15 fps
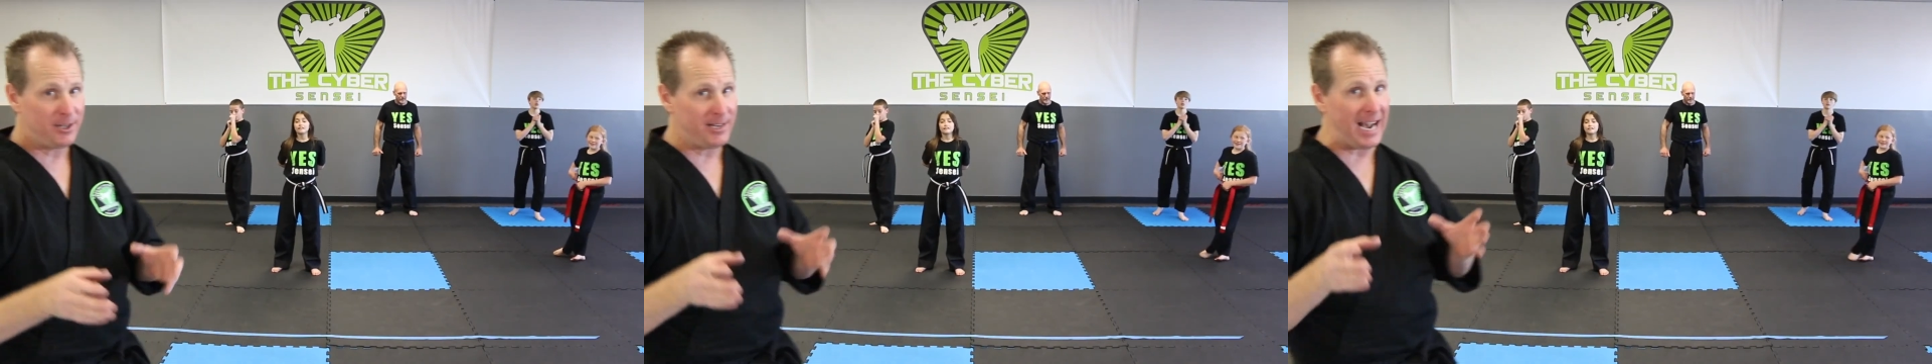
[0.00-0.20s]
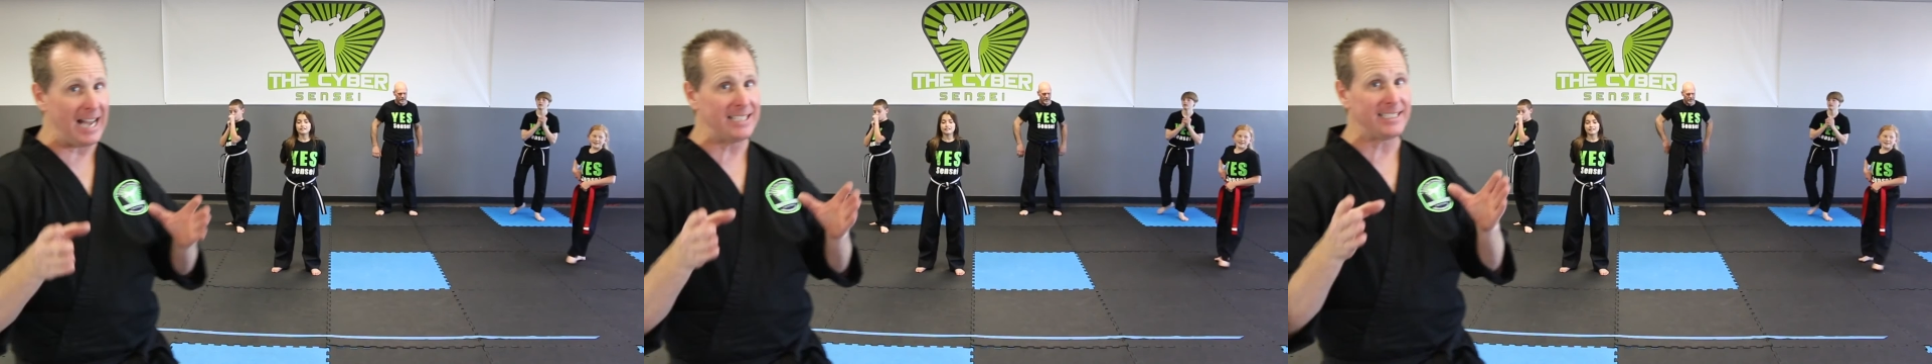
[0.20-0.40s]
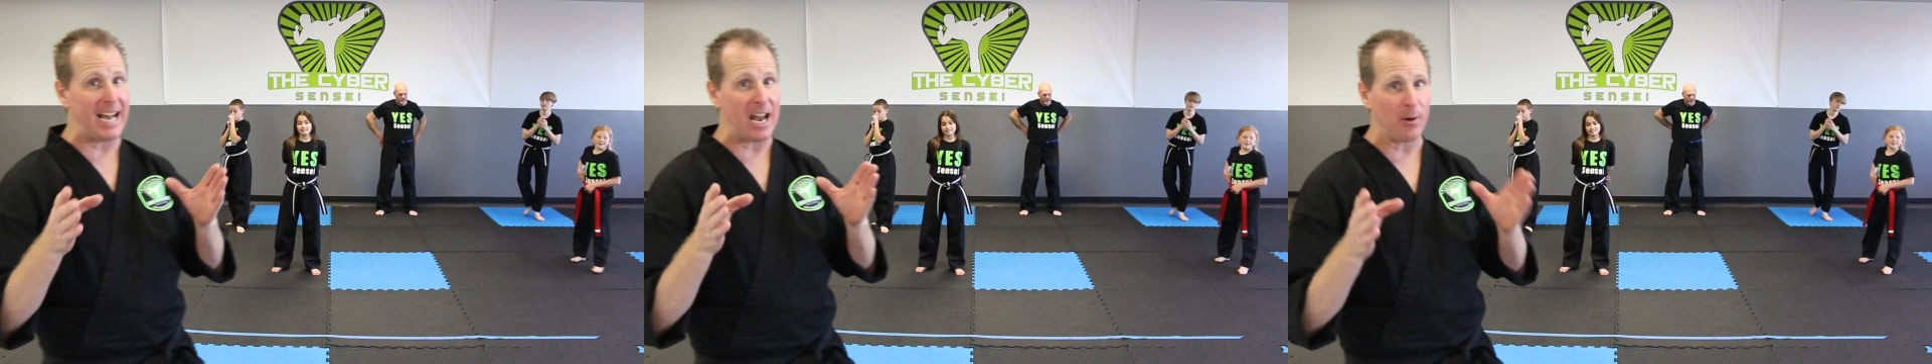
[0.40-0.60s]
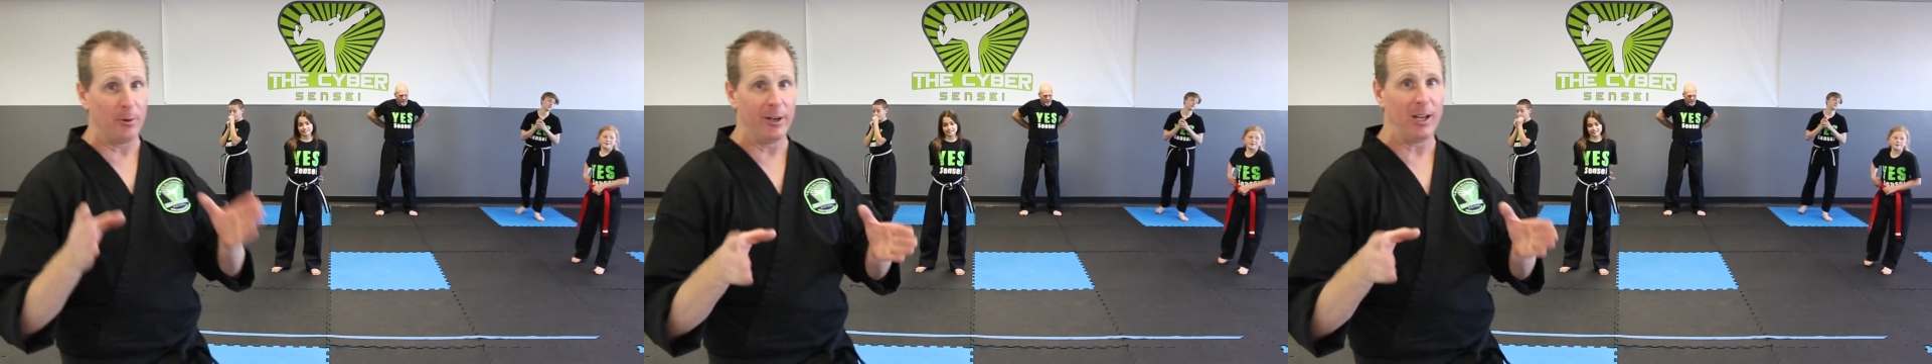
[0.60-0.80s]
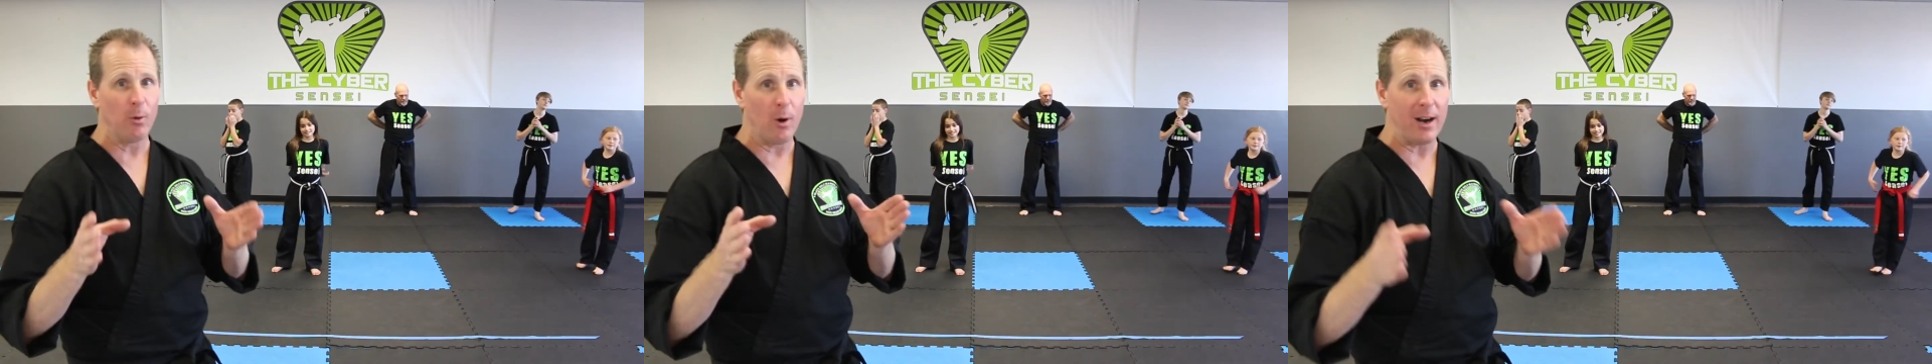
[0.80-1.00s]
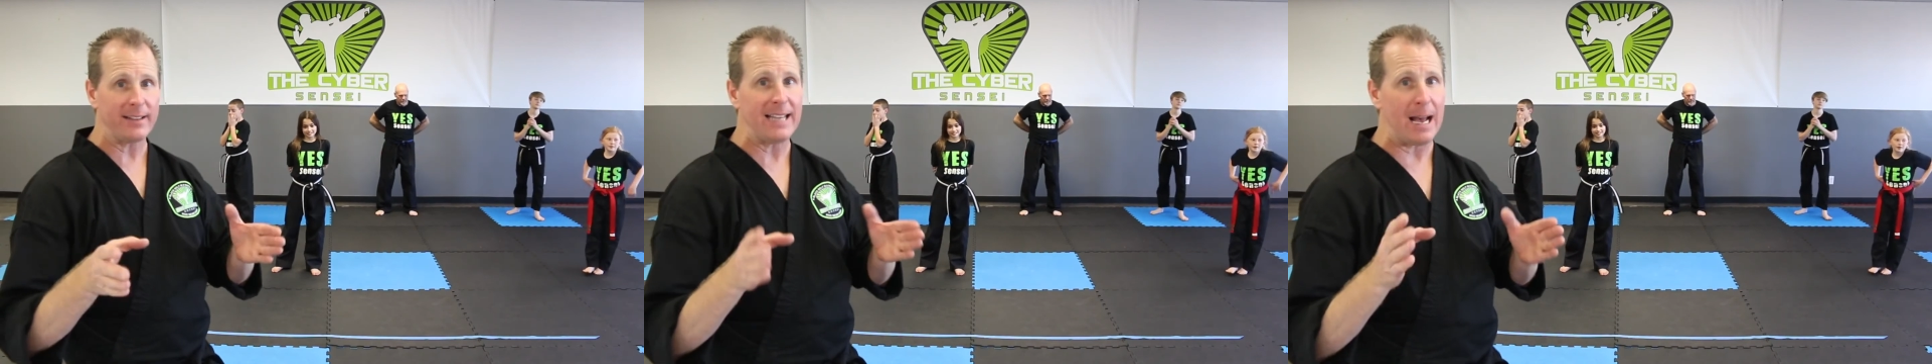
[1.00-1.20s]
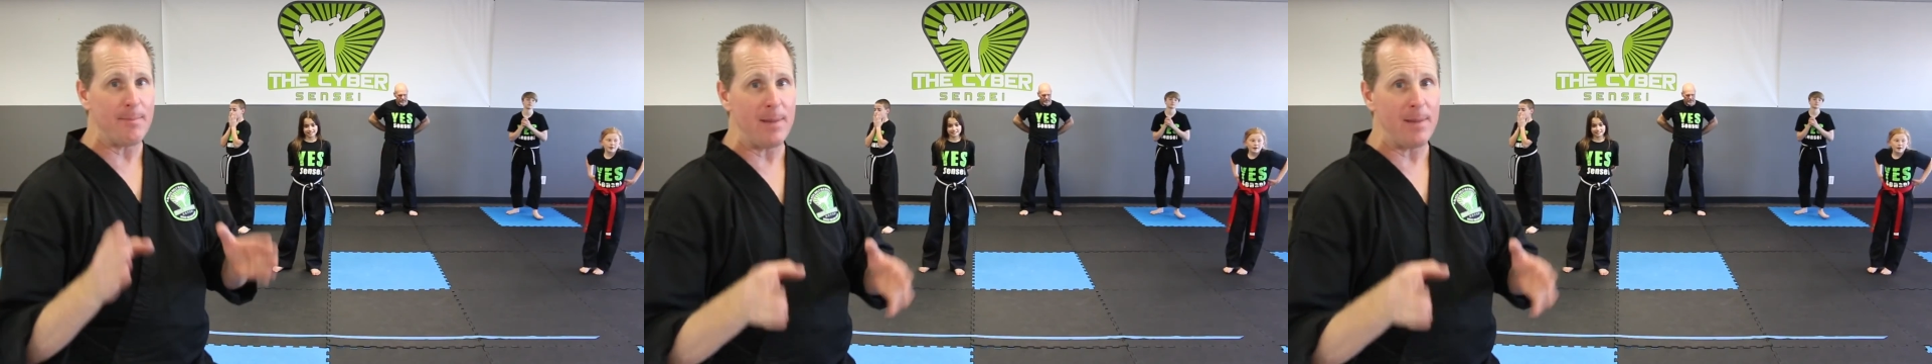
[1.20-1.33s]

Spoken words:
You guys got to really work that